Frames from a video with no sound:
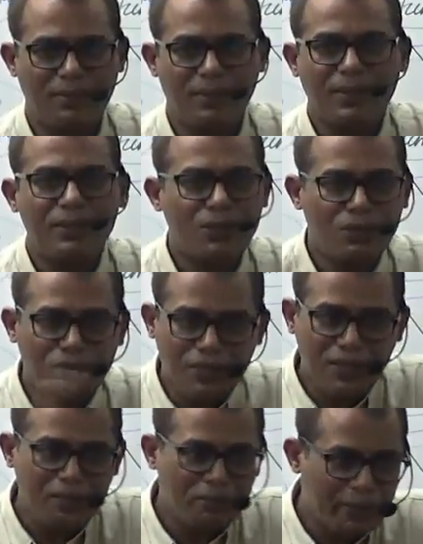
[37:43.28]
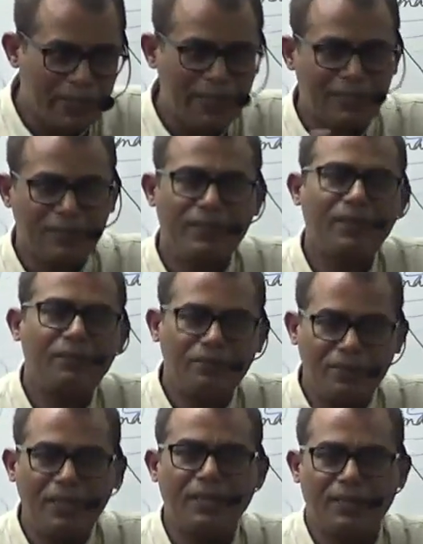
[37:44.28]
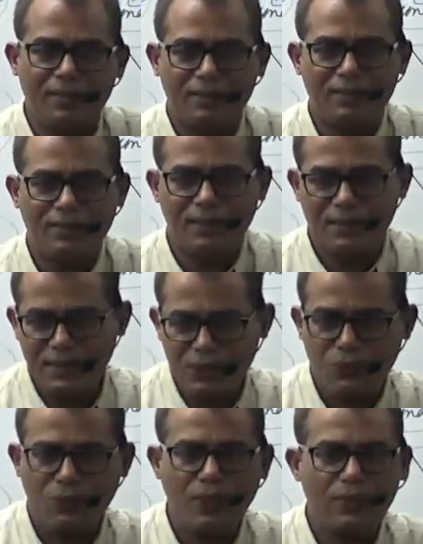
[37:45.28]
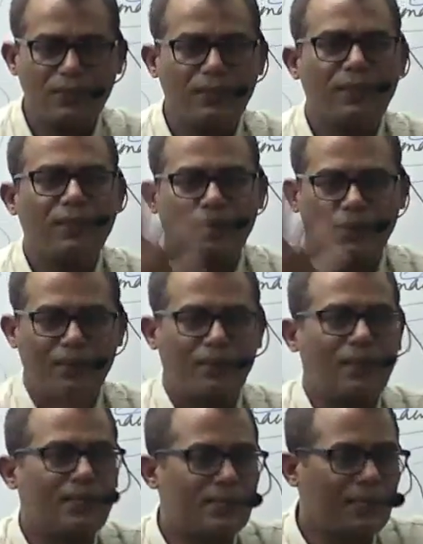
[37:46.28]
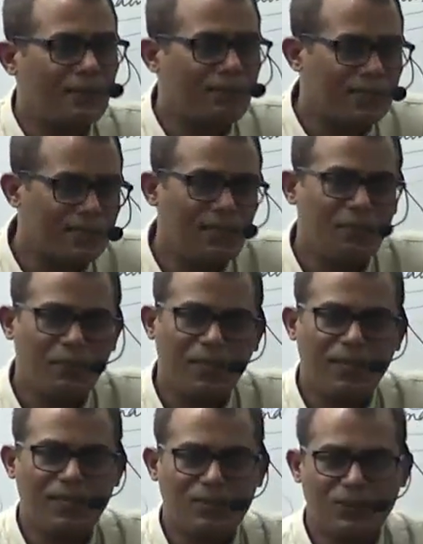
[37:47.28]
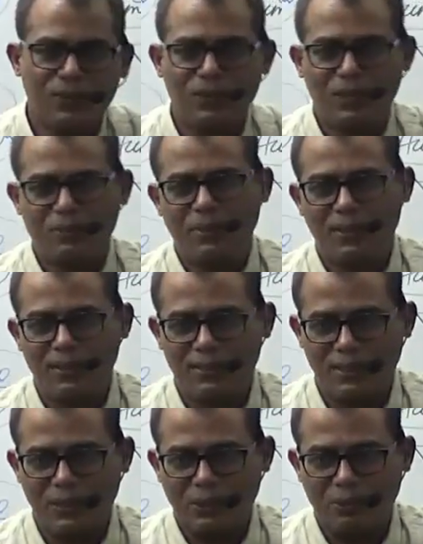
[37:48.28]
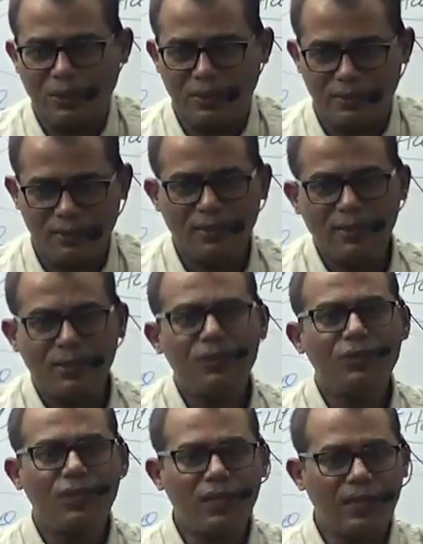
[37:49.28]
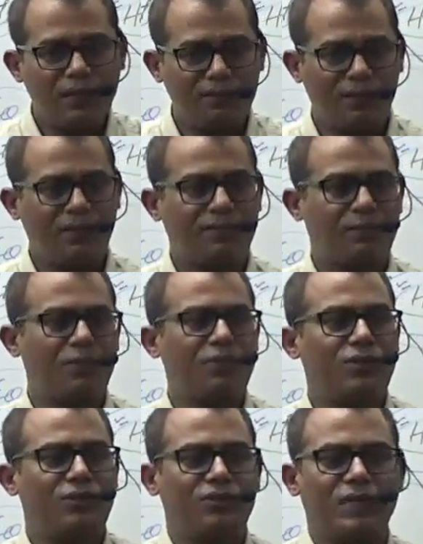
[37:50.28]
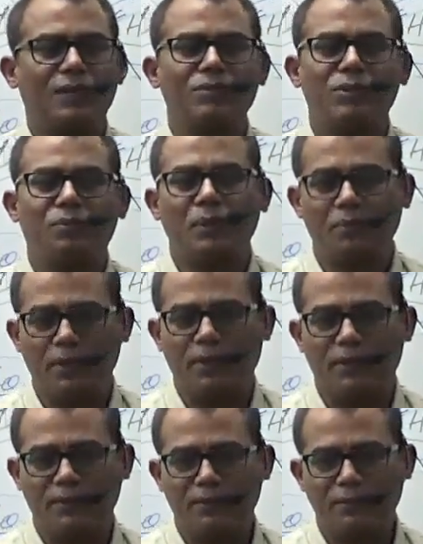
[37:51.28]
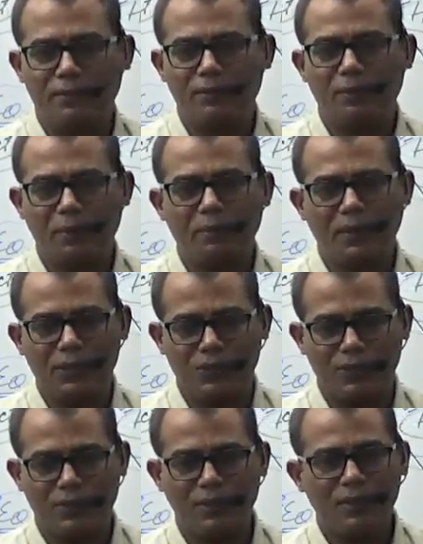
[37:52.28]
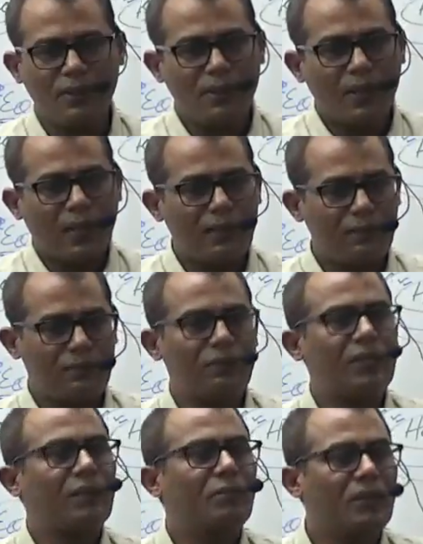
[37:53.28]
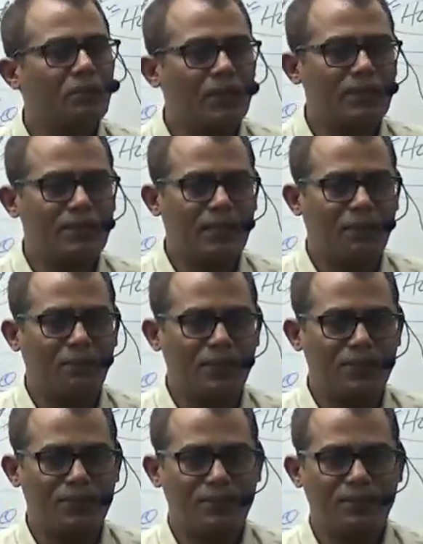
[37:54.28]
So if we can predict even a week, that this week, let's say, Western Himalaya is going to experience earthquake. So you can have enough amount of time to prepare, for preparation. And we can minimize the damage.